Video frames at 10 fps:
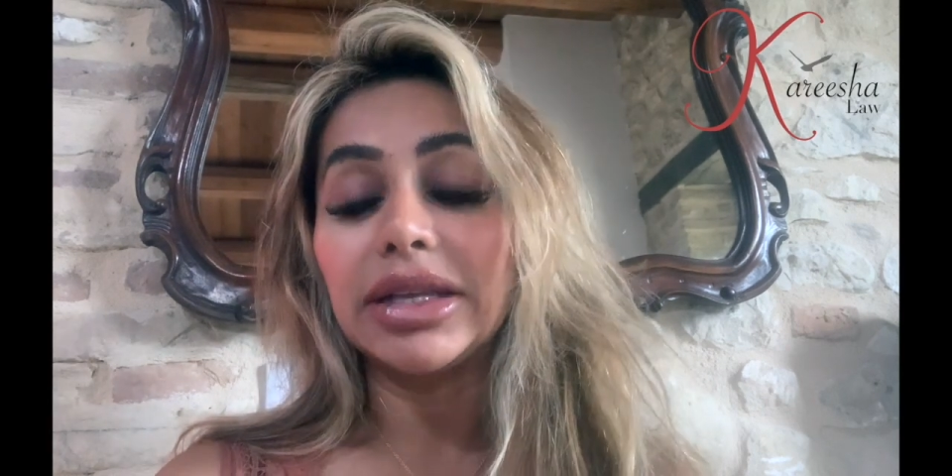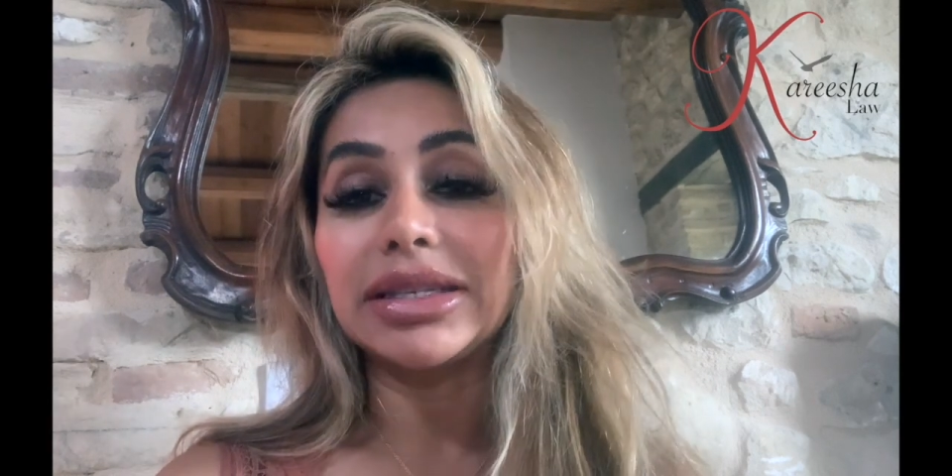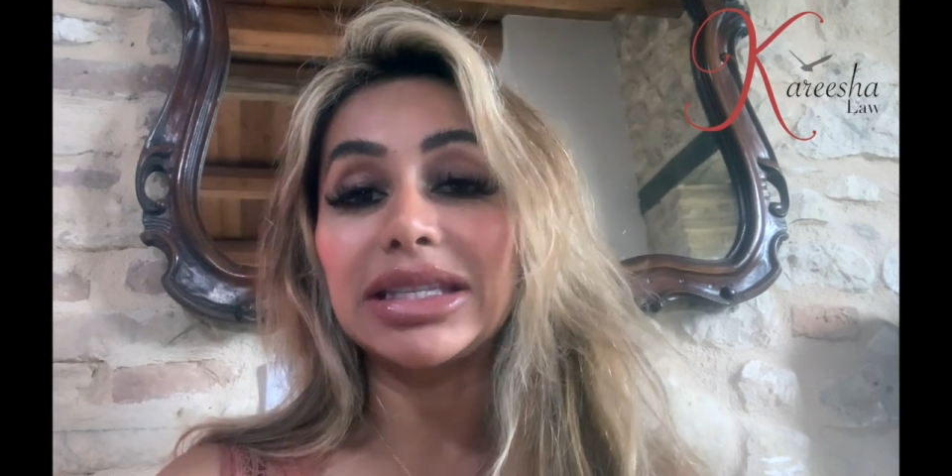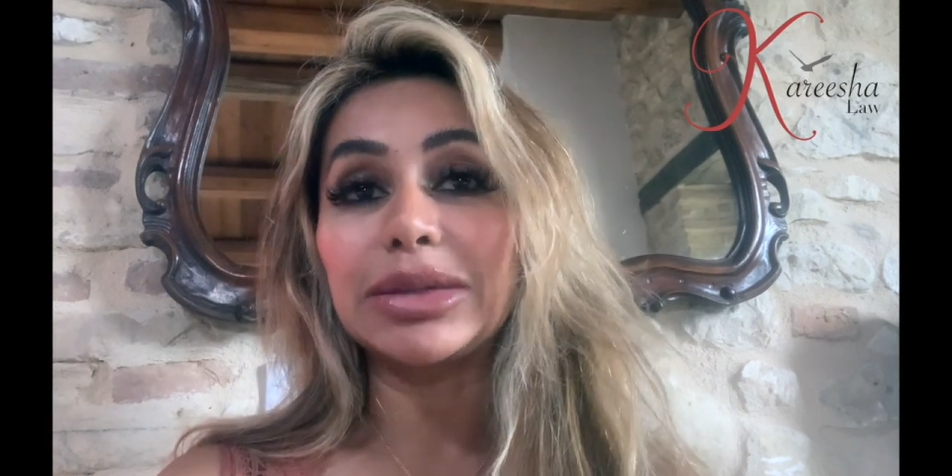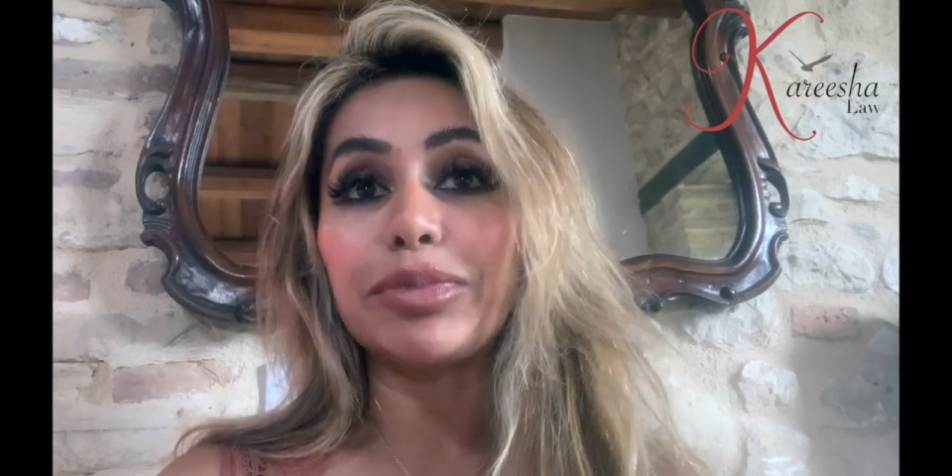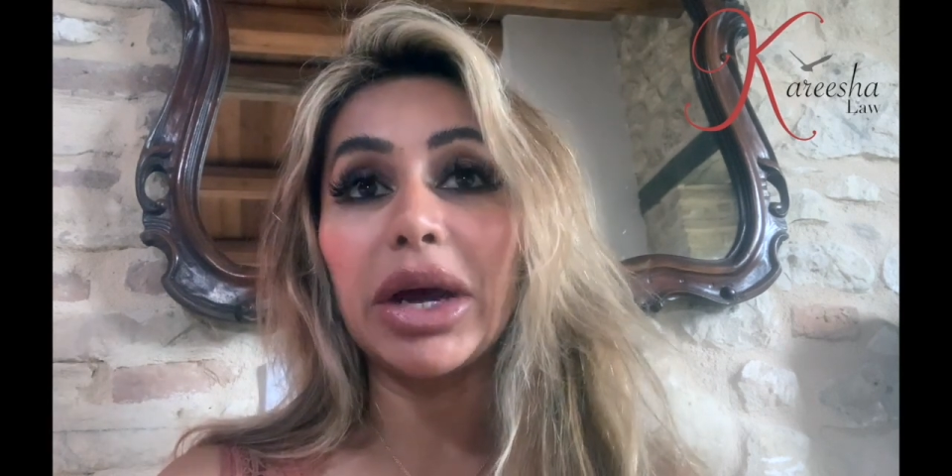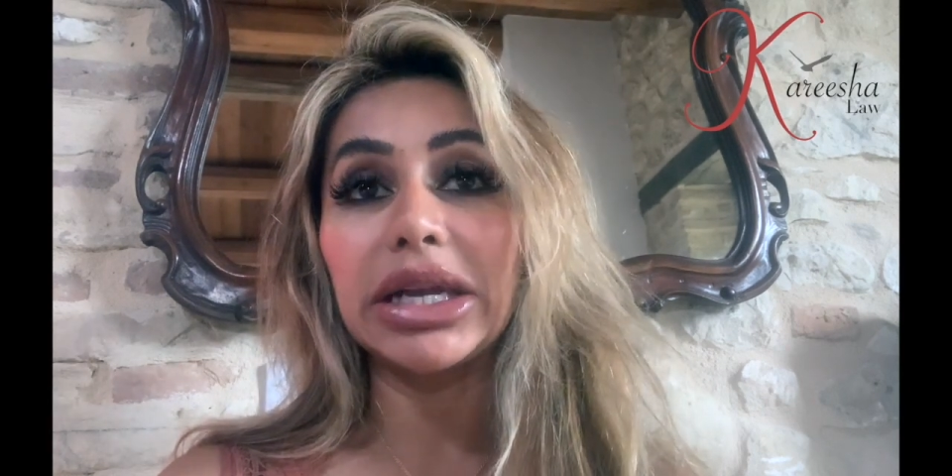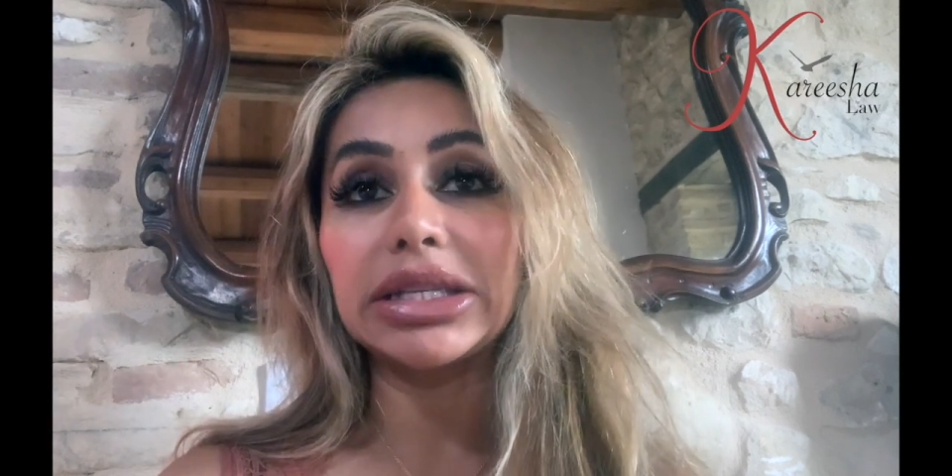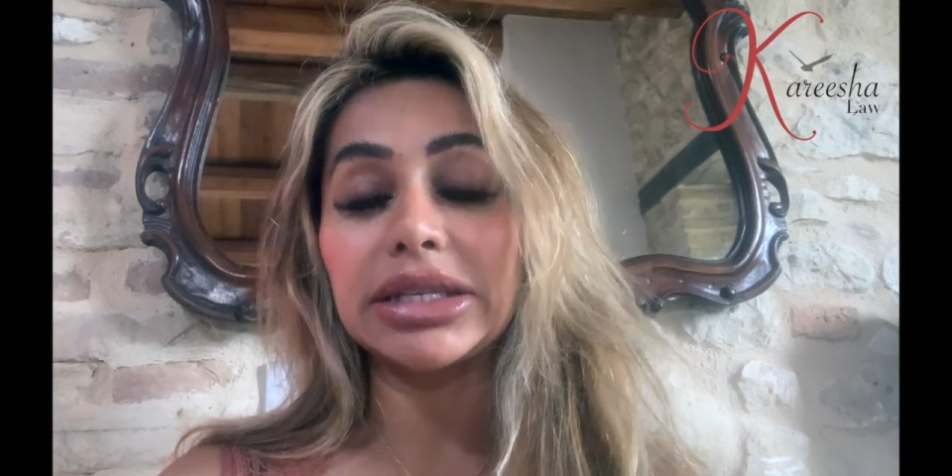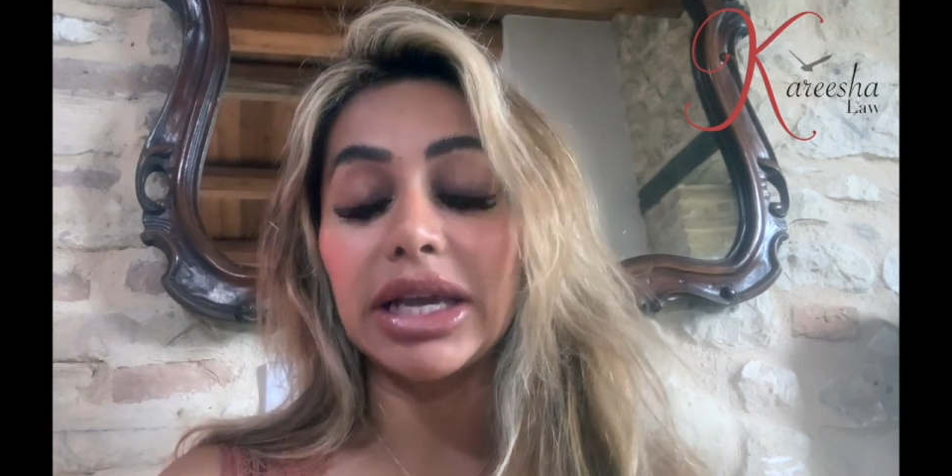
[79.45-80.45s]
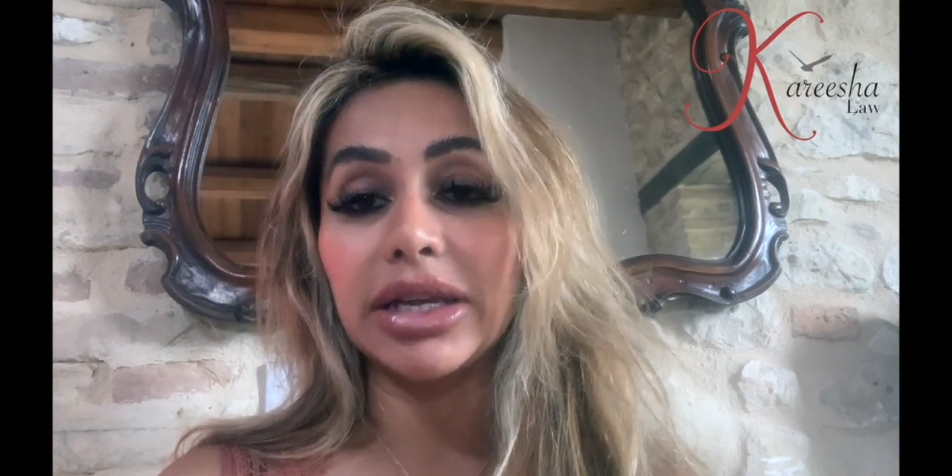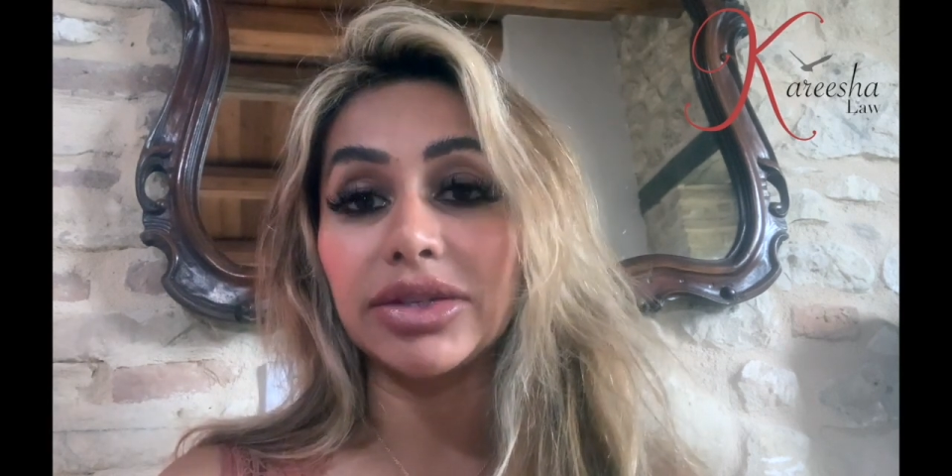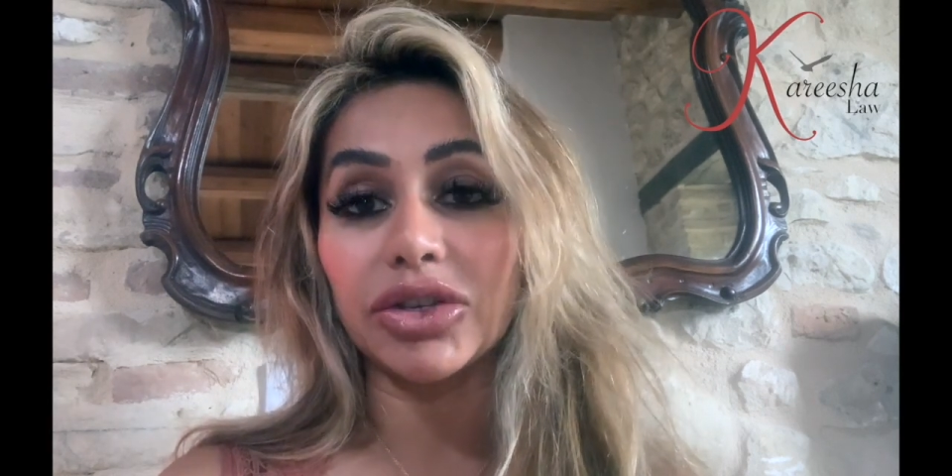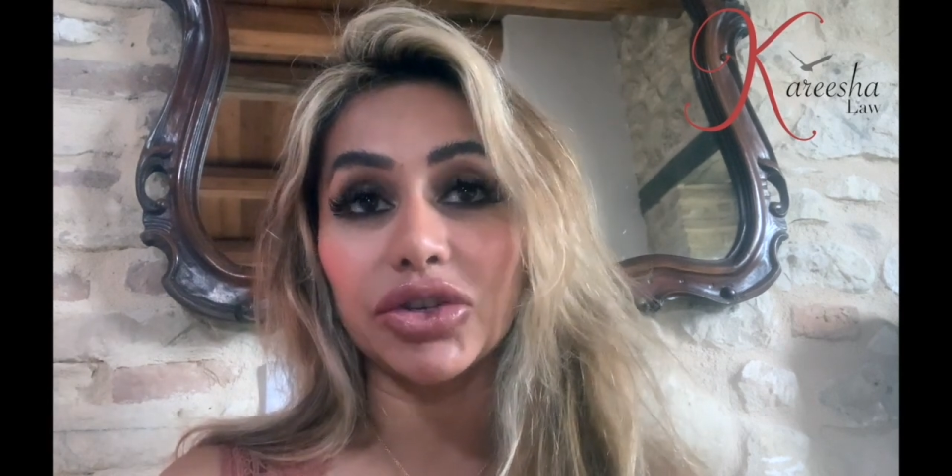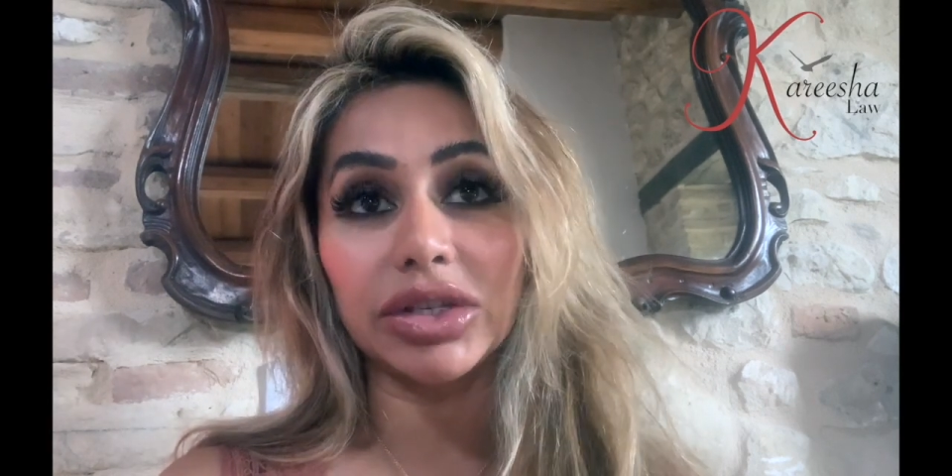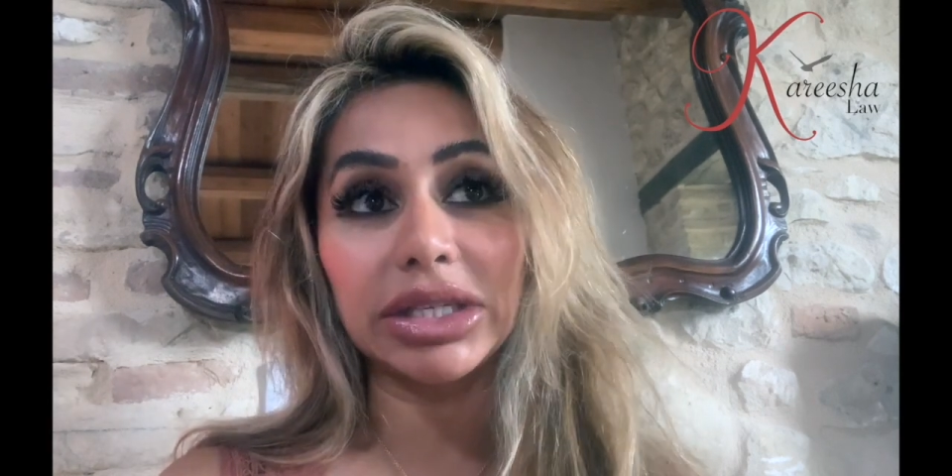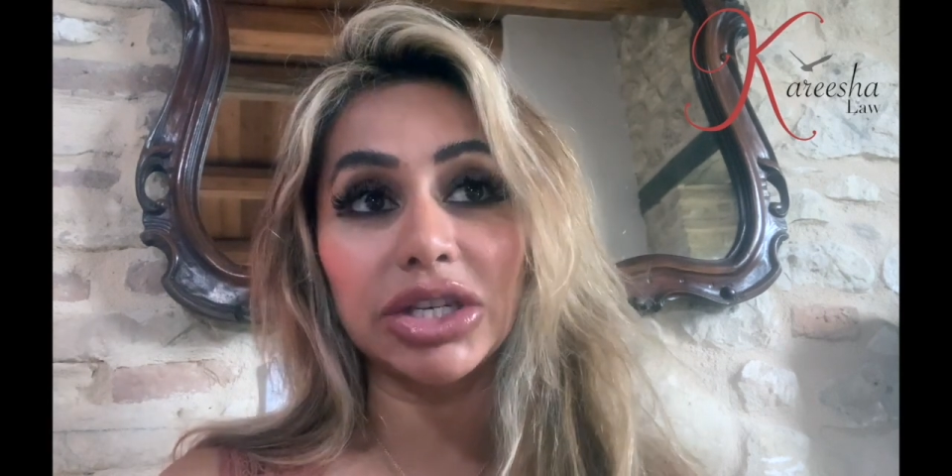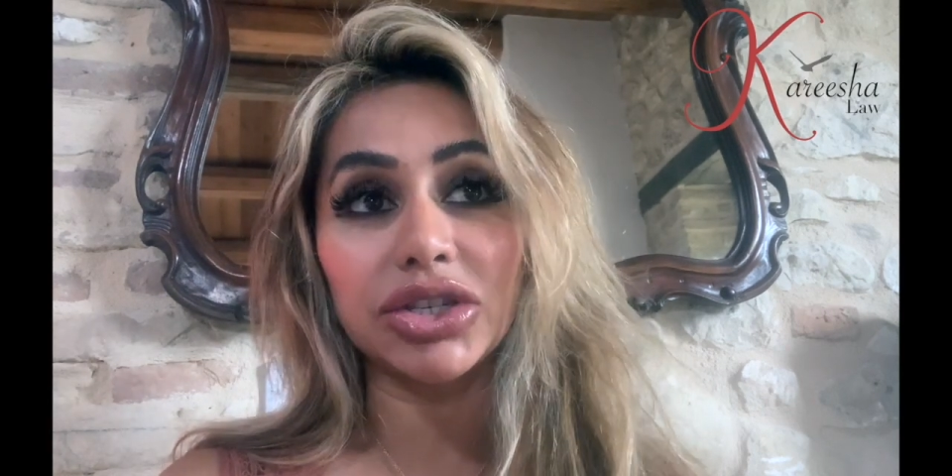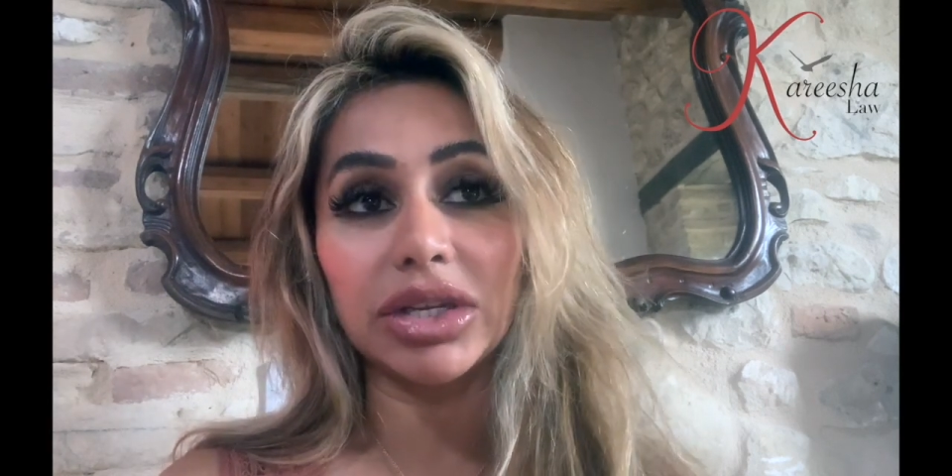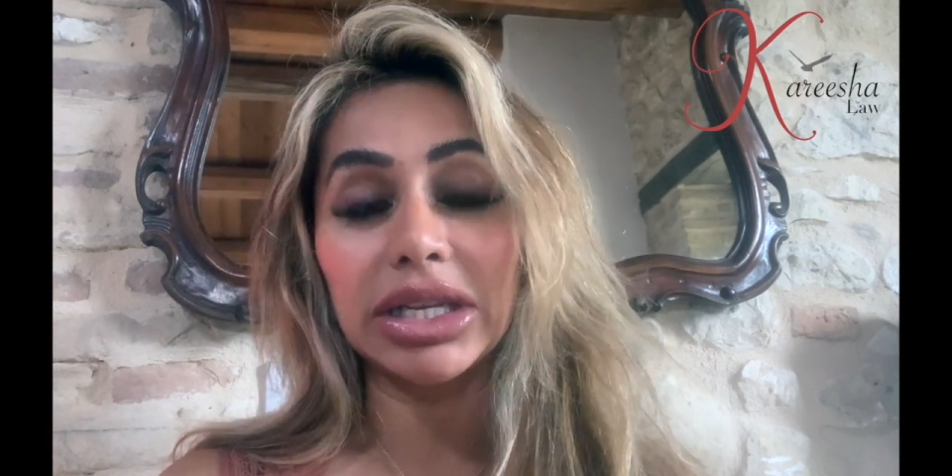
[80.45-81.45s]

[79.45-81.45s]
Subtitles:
despite such a condition,